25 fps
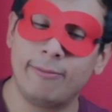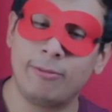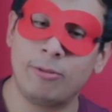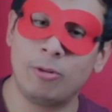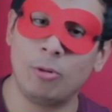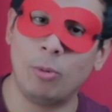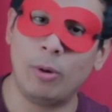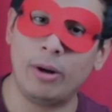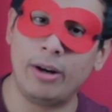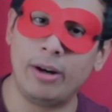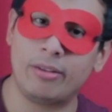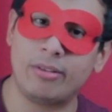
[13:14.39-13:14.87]

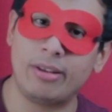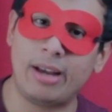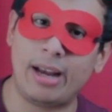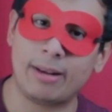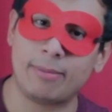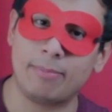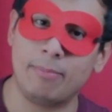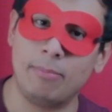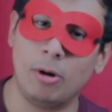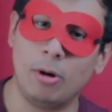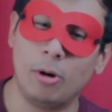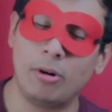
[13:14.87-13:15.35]
To what
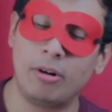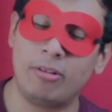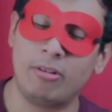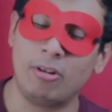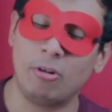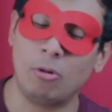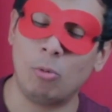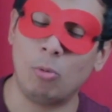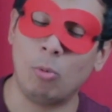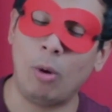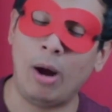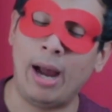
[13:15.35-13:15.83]
exact moment,
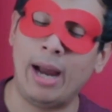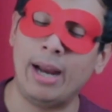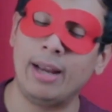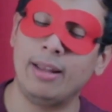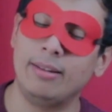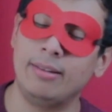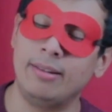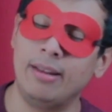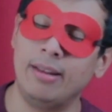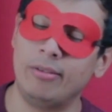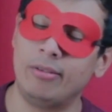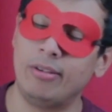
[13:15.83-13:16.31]
to
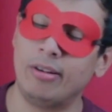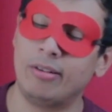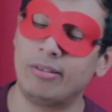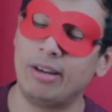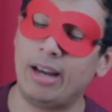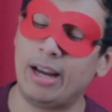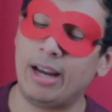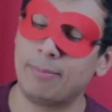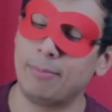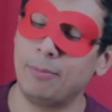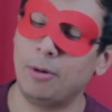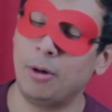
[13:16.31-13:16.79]
why this
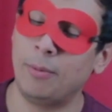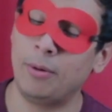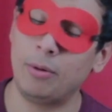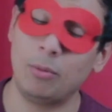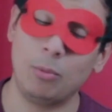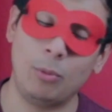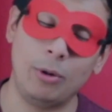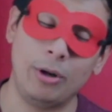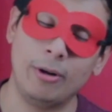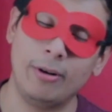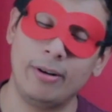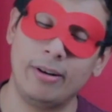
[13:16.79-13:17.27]
exact
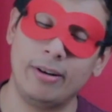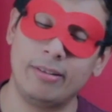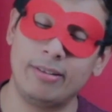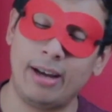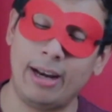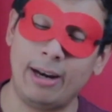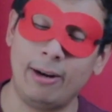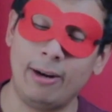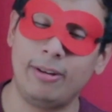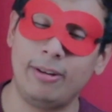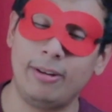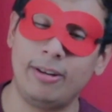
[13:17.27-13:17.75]
moment, we don't
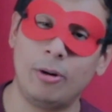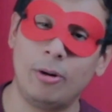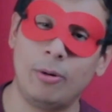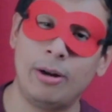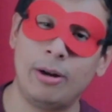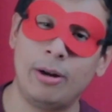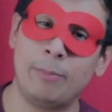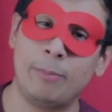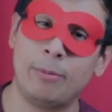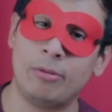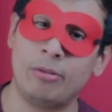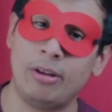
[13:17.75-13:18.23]
entirely know
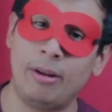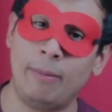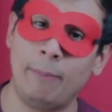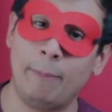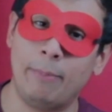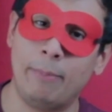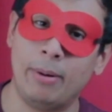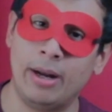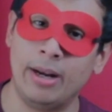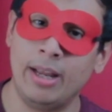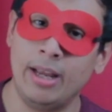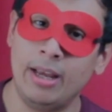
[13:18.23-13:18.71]

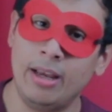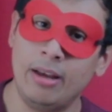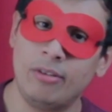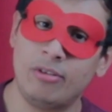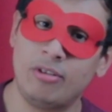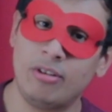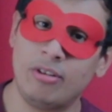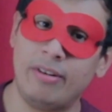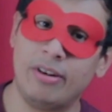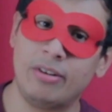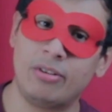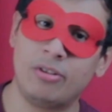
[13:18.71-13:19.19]
100%, but
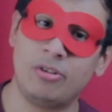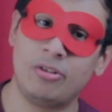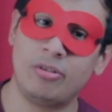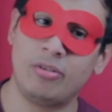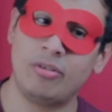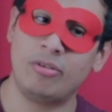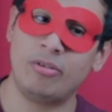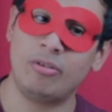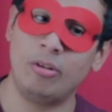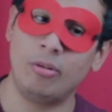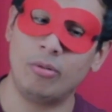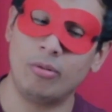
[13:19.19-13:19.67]
Sylvester
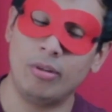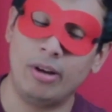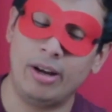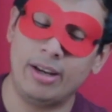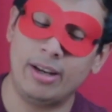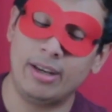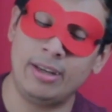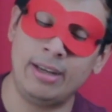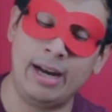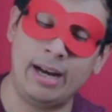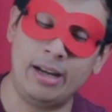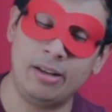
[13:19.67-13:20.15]
just assumes,
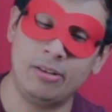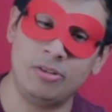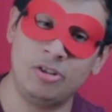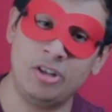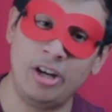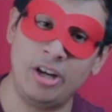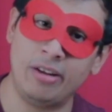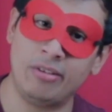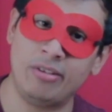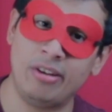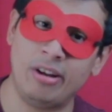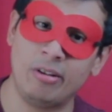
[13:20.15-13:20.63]
like, yeah,
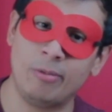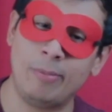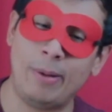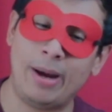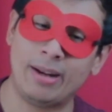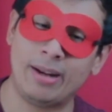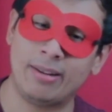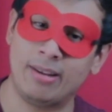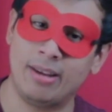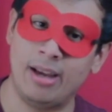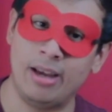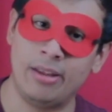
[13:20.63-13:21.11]
JSA is
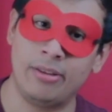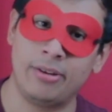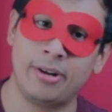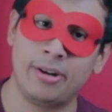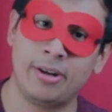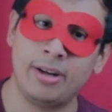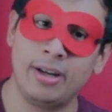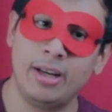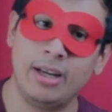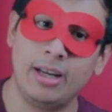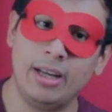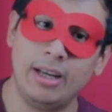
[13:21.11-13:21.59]
back
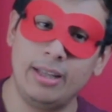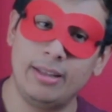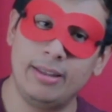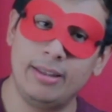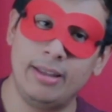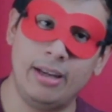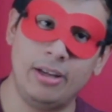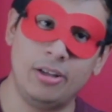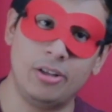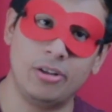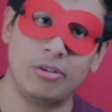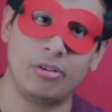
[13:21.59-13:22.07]
together.
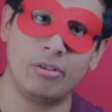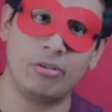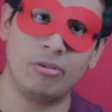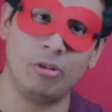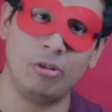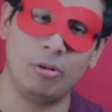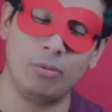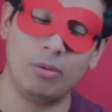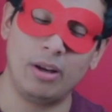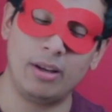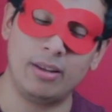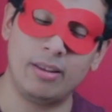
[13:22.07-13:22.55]
That he just
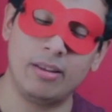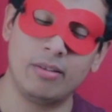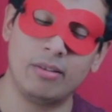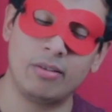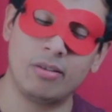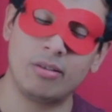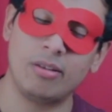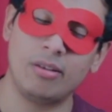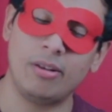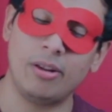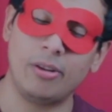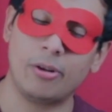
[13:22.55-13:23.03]
assumes, like, this
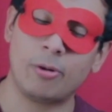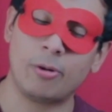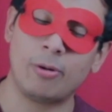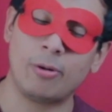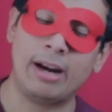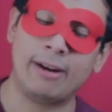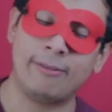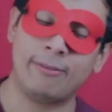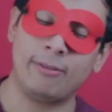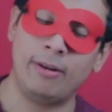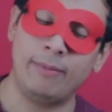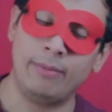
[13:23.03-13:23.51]
is another
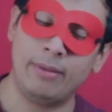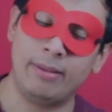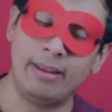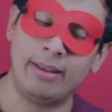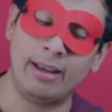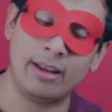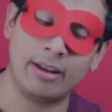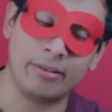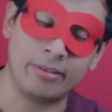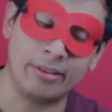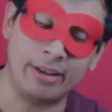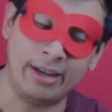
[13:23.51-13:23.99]
crack for him to
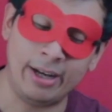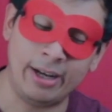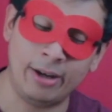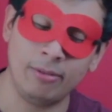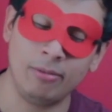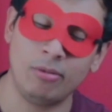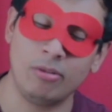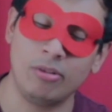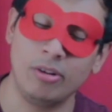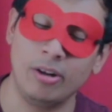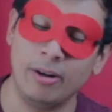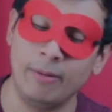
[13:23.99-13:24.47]
take us
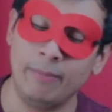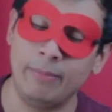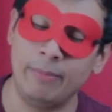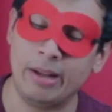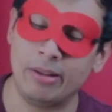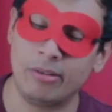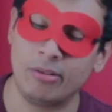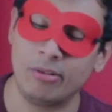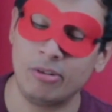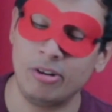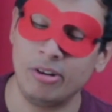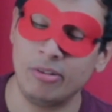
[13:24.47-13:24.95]
down. So
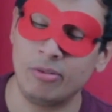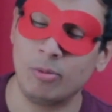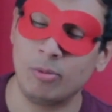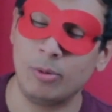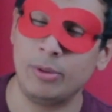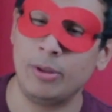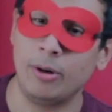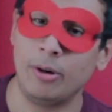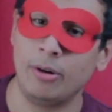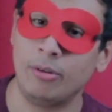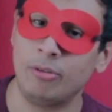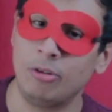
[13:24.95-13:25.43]
that's just
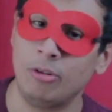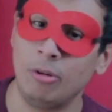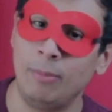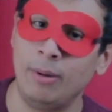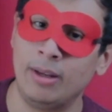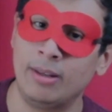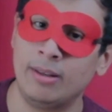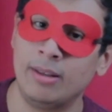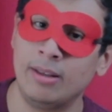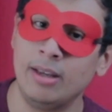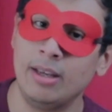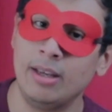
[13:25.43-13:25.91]
what they're
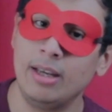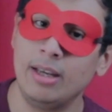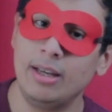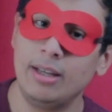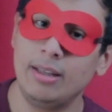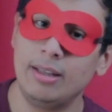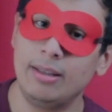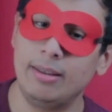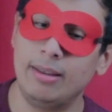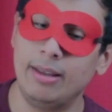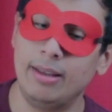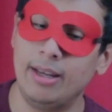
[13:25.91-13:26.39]
assuming
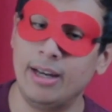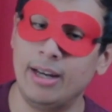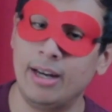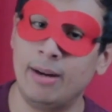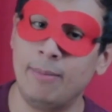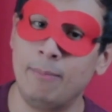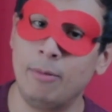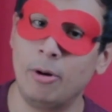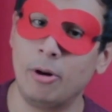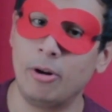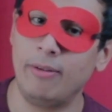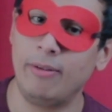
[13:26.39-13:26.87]

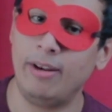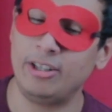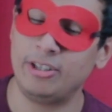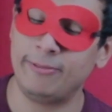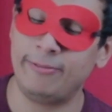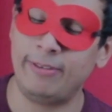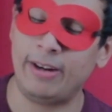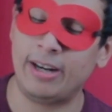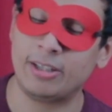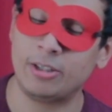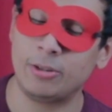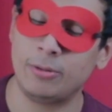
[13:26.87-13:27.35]
the
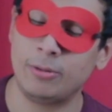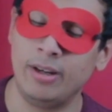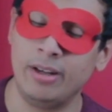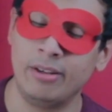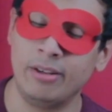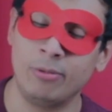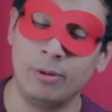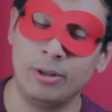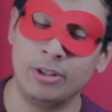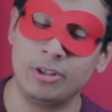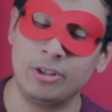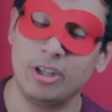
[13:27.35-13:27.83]
motivation factor
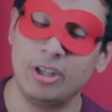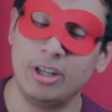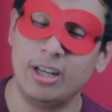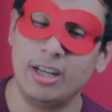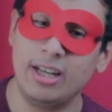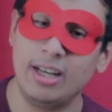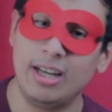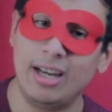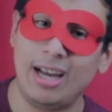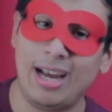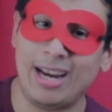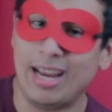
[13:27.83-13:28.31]
is, which,
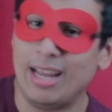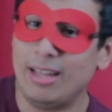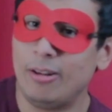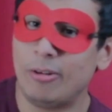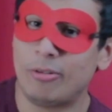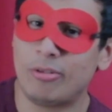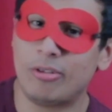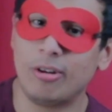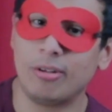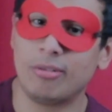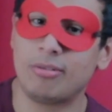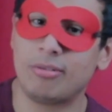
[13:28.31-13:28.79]
again,
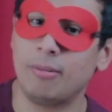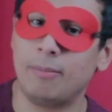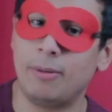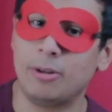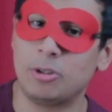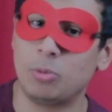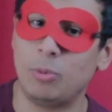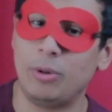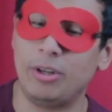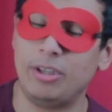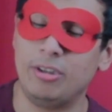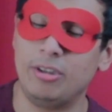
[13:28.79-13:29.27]
there's still so
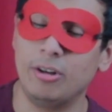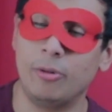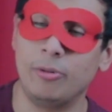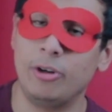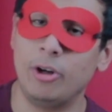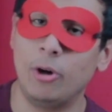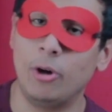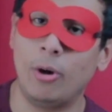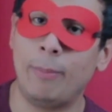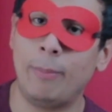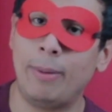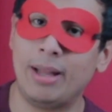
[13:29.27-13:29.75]
much we don't
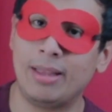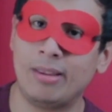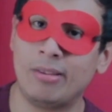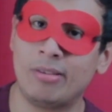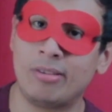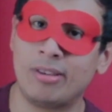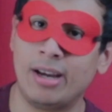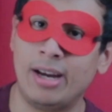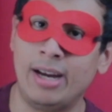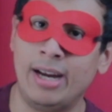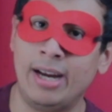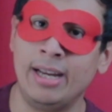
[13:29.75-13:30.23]
know about
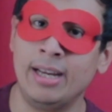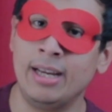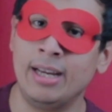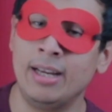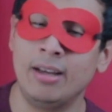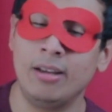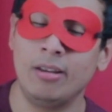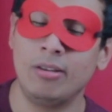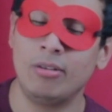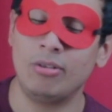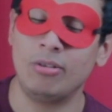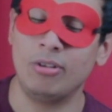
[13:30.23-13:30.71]
this guy.
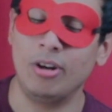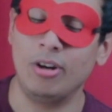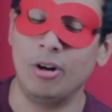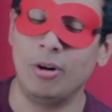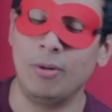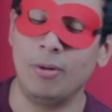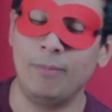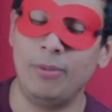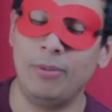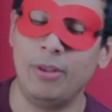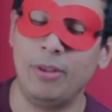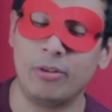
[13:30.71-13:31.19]

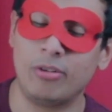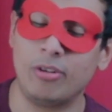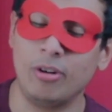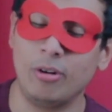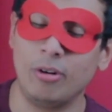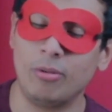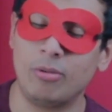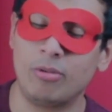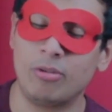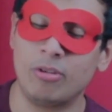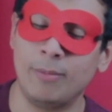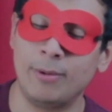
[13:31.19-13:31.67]
So there's
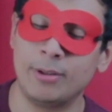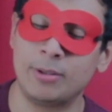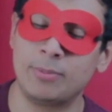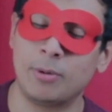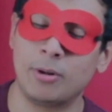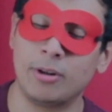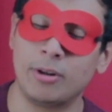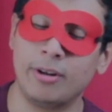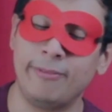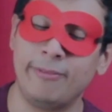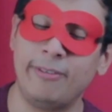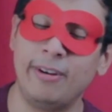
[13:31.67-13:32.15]
still so much
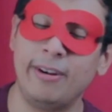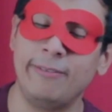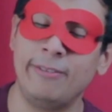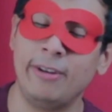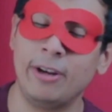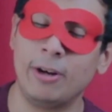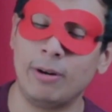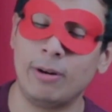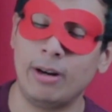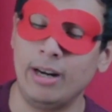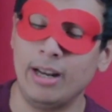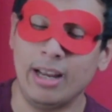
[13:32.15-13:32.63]
more to
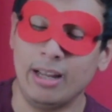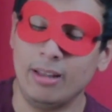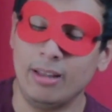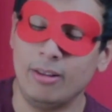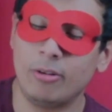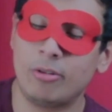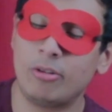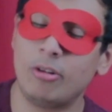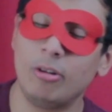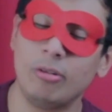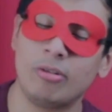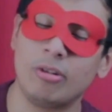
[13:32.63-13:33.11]
figure out. Again,
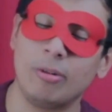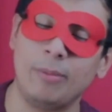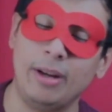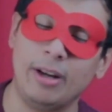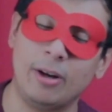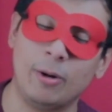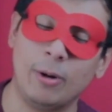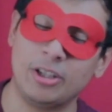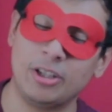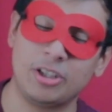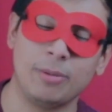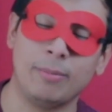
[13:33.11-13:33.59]
there's still so many
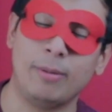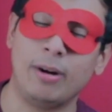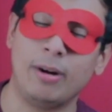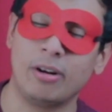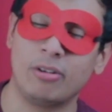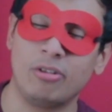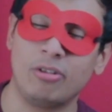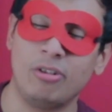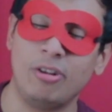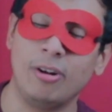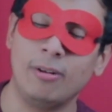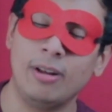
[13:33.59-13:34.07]
question
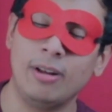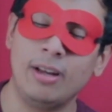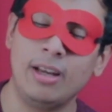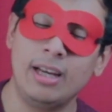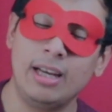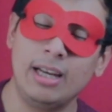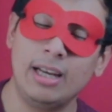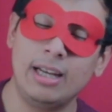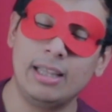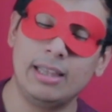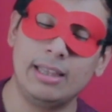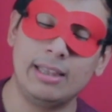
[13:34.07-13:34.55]
marks still
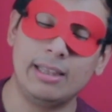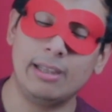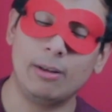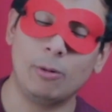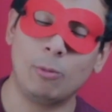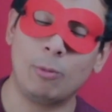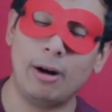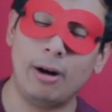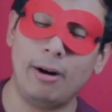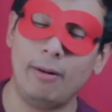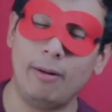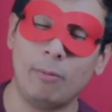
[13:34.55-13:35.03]

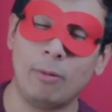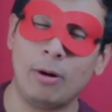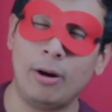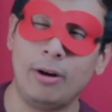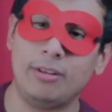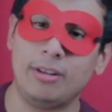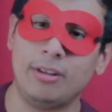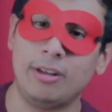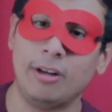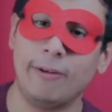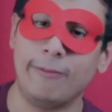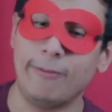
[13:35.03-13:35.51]

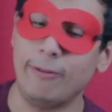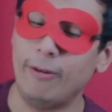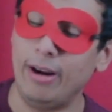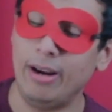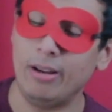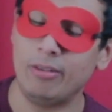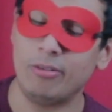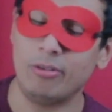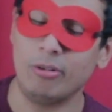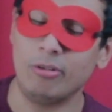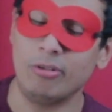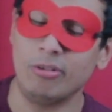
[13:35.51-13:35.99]
waiting to go for
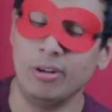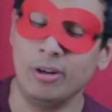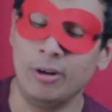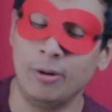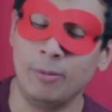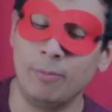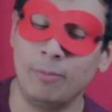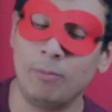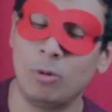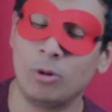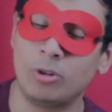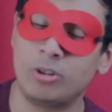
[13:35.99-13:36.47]
answers.
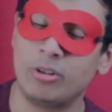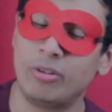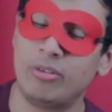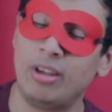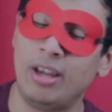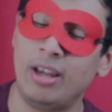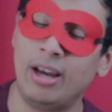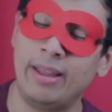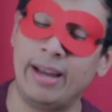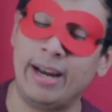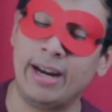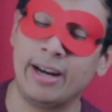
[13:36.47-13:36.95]
So we'll just
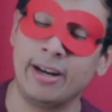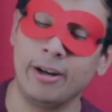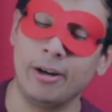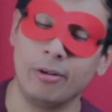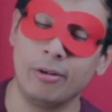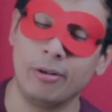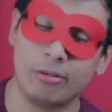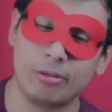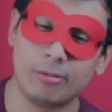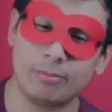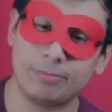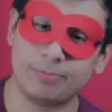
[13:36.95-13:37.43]
see how that
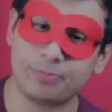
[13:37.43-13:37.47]
goes.